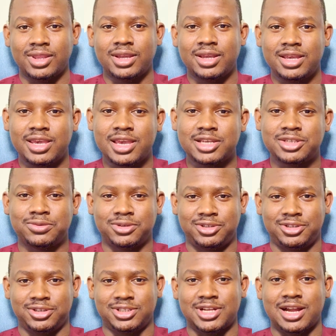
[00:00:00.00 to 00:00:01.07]
Here's what
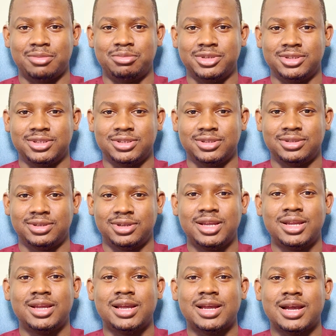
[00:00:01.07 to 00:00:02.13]
just happened.
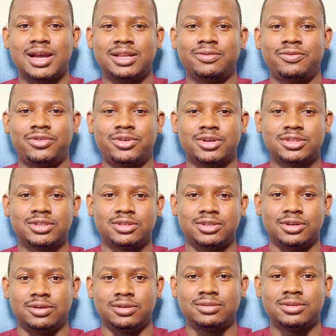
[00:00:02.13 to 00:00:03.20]
At the first
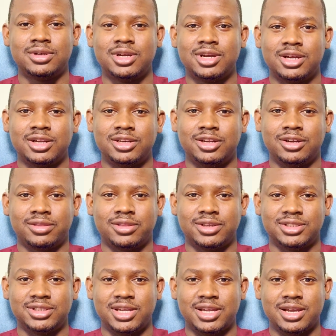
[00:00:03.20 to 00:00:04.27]
door, they
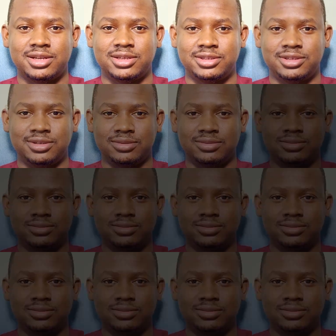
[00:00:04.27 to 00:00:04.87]
authenticated you.